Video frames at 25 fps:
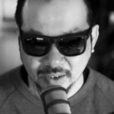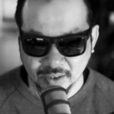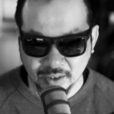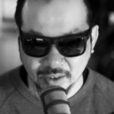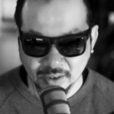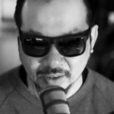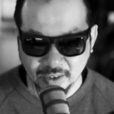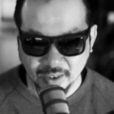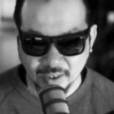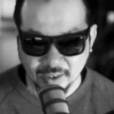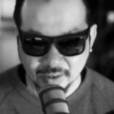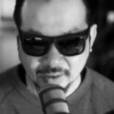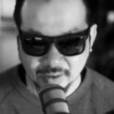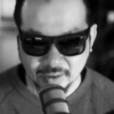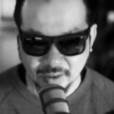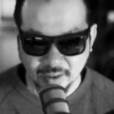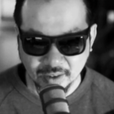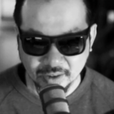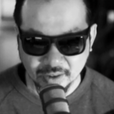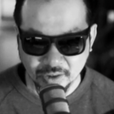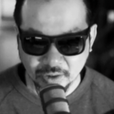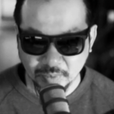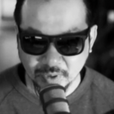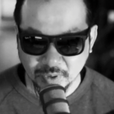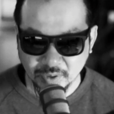going to take a
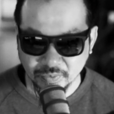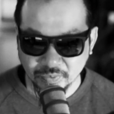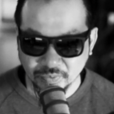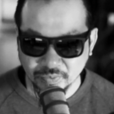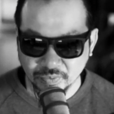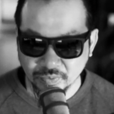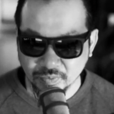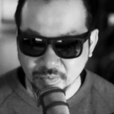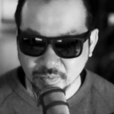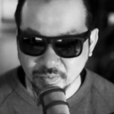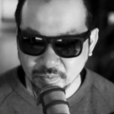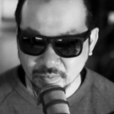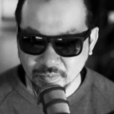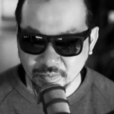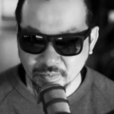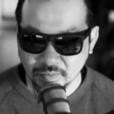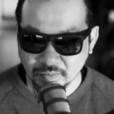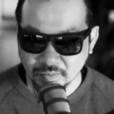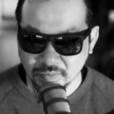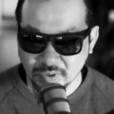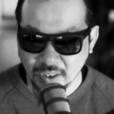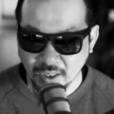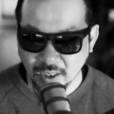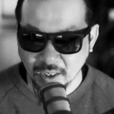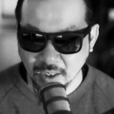little bit of
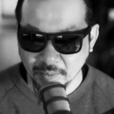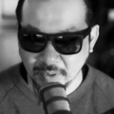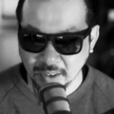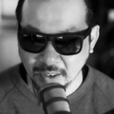time.